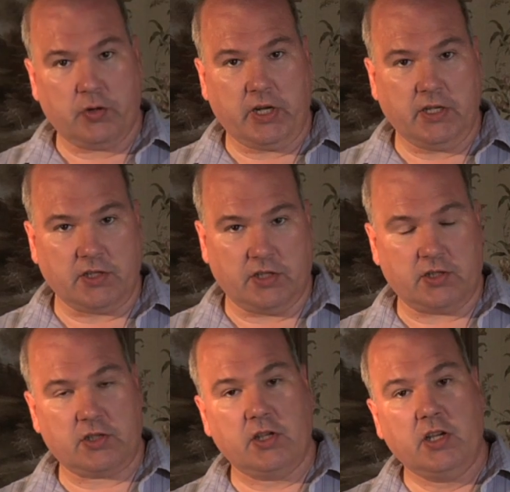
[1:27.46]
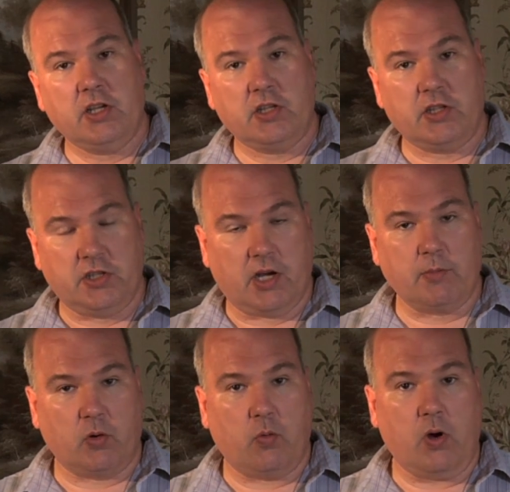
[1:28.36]
reasons.
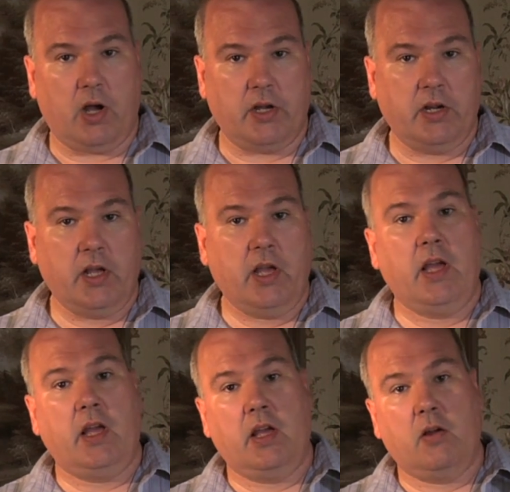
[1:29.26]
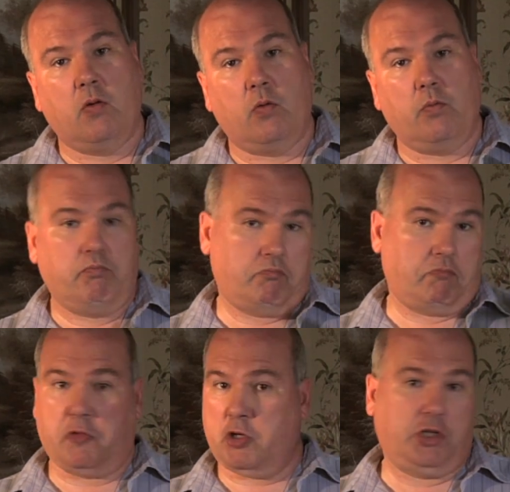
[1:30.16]
Number one,
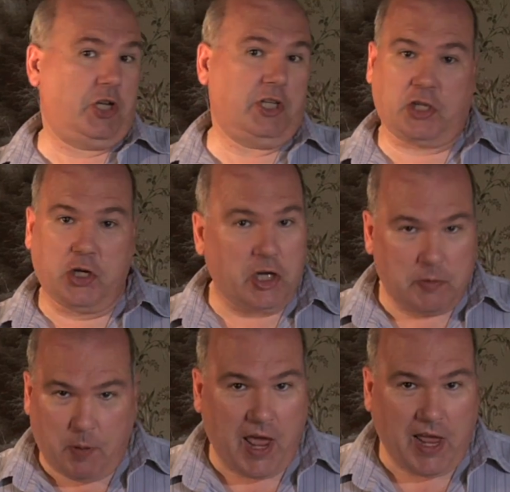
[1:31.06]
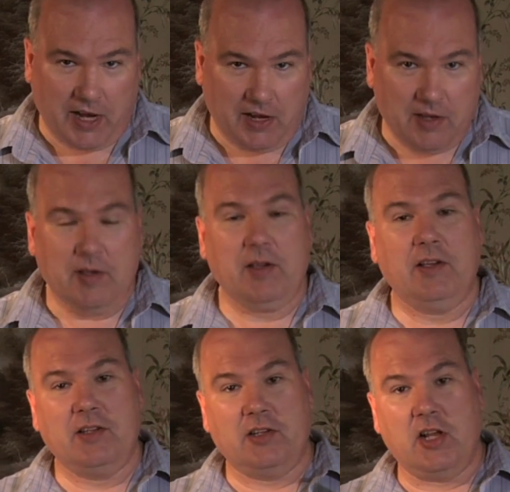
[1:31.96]
they're just good paint.
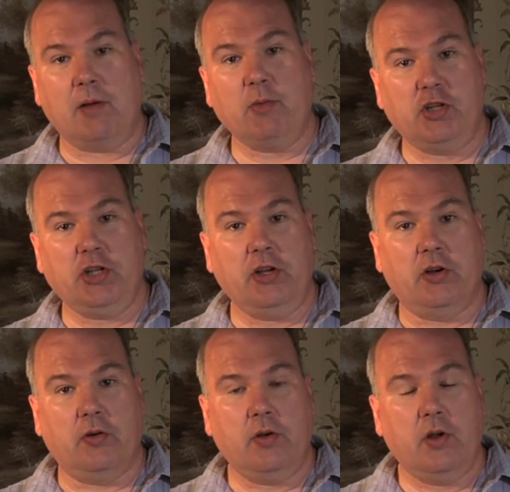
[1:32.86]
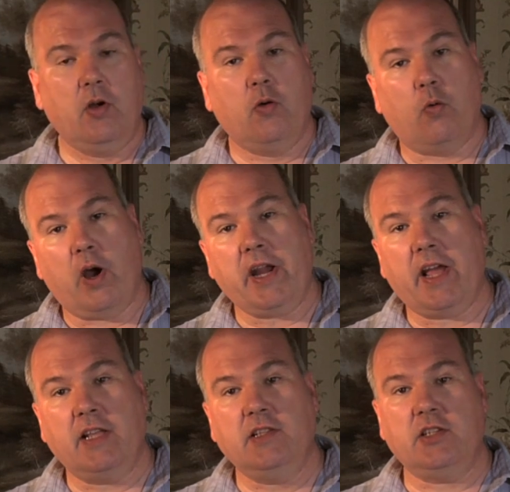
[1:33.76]
Number two, white
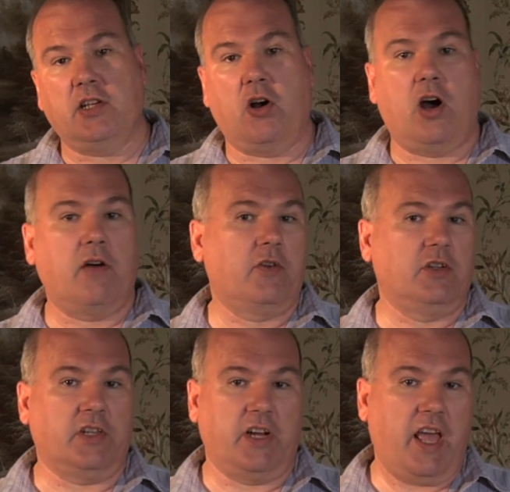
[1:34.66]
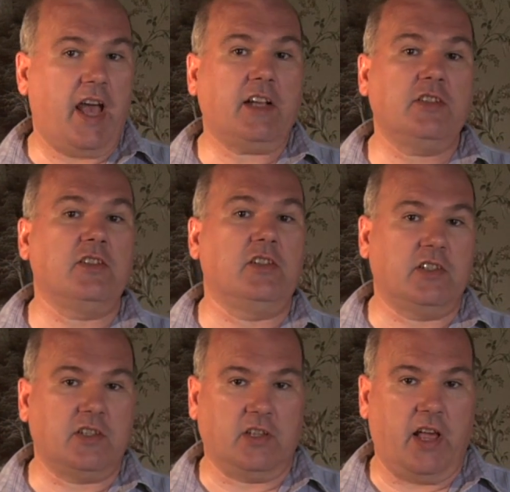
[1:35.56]
ensign offers an excellent
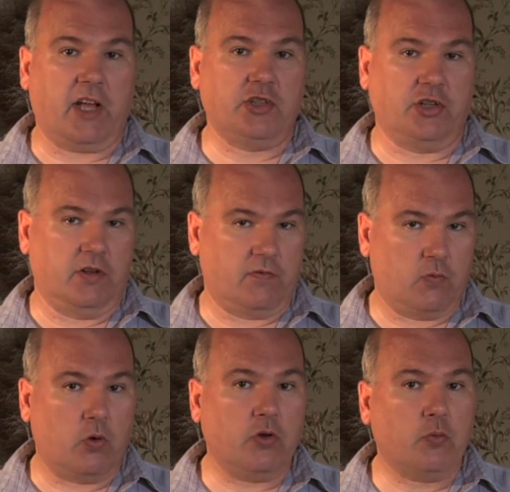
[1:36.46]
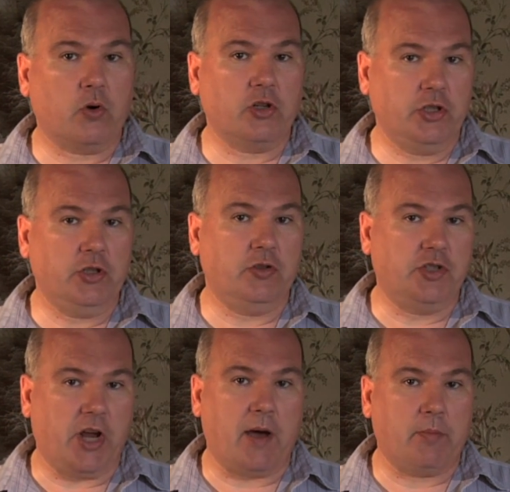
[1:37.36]
selection of World War II
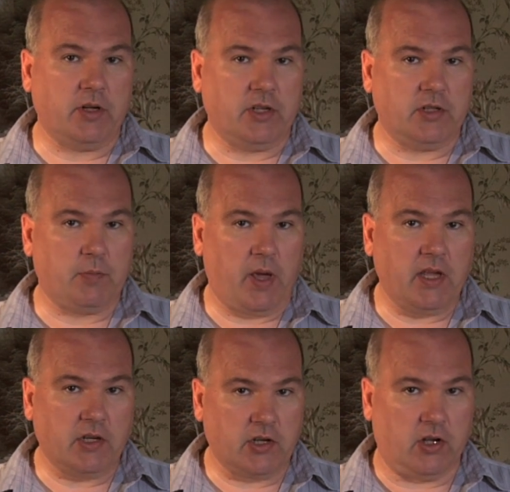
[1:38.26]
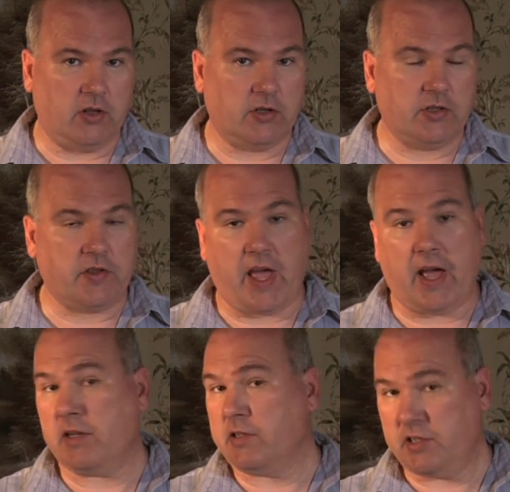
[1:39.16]
Japanese paint colors
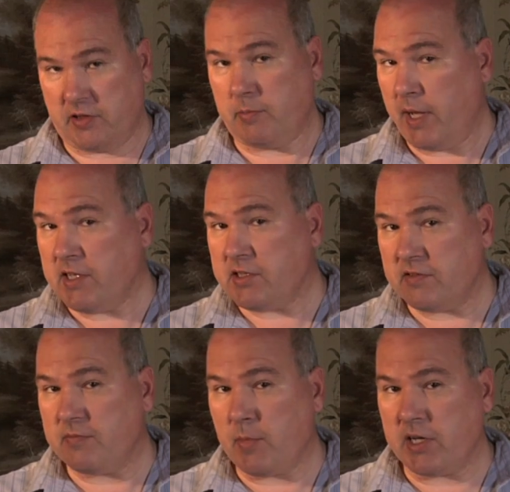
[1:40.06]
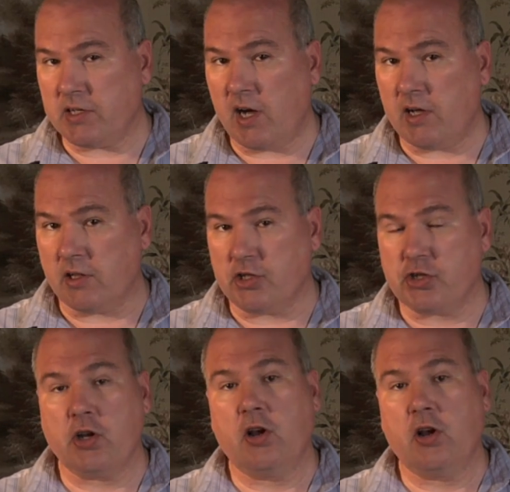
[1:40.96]
that, to the best of my knowledge,